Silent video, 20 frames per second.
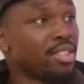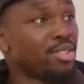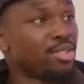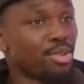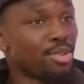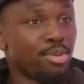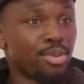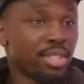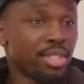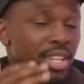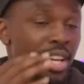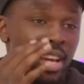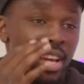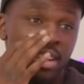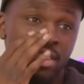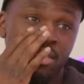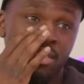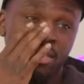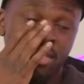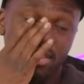So what's
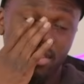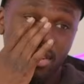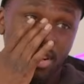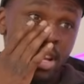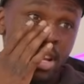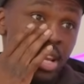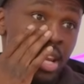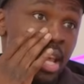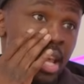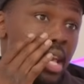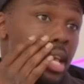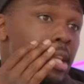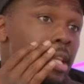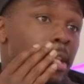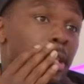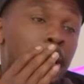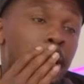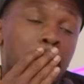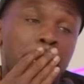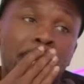going on? You know, like
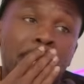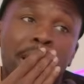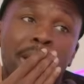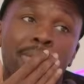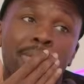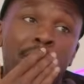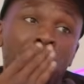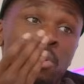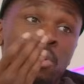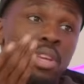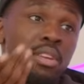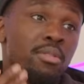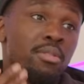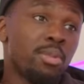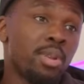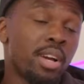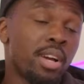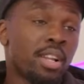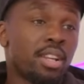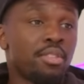that. But we
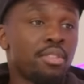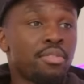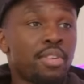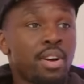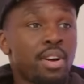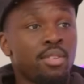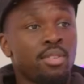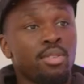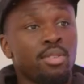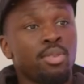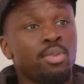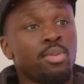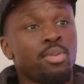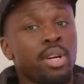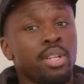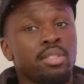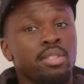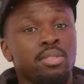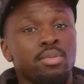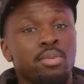luckily found good
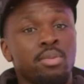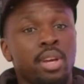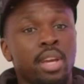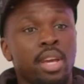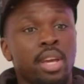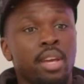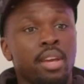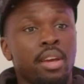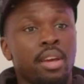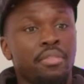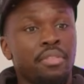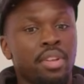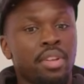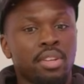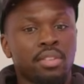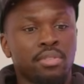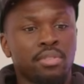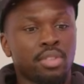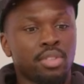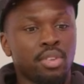ones where I think
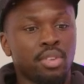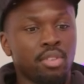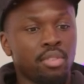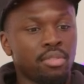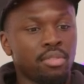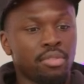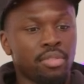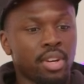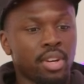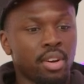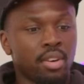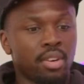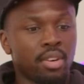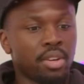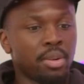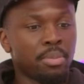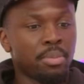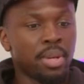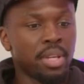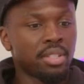the photographer got
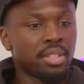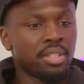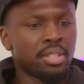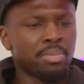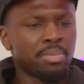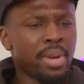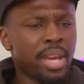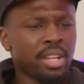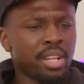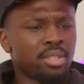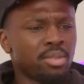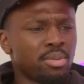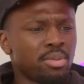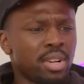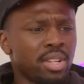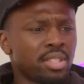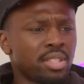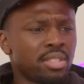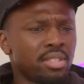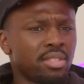the pictures back to
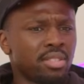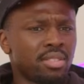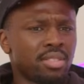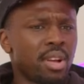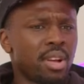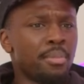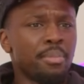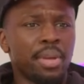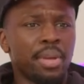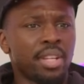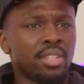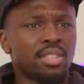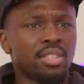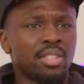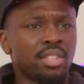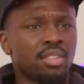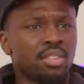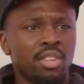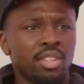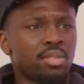us. Some pictures
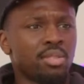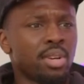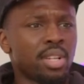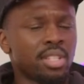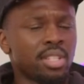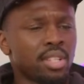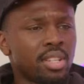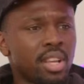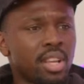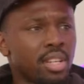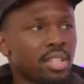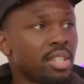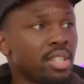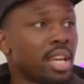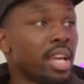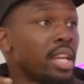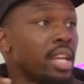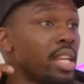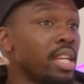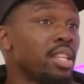he got to us the next
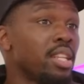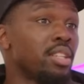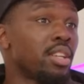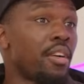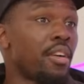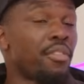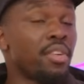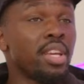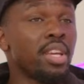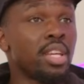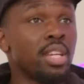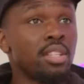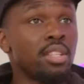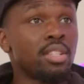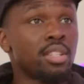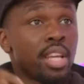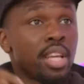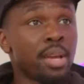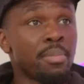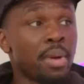day, and I think he
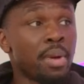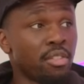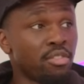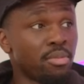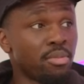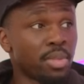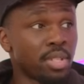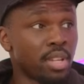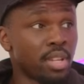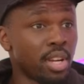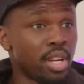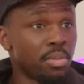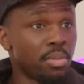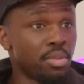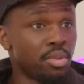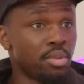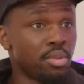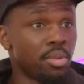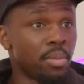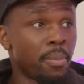just came back from his
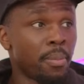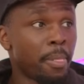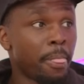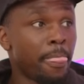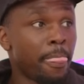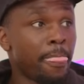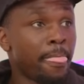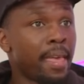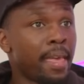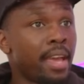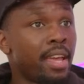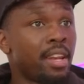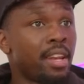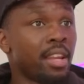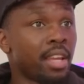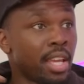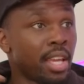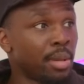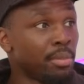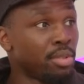honeymoon and
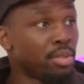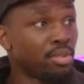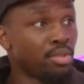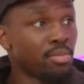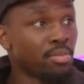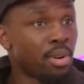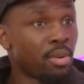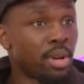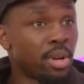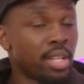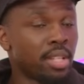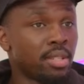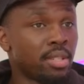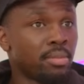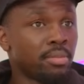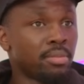then came to do my wedding.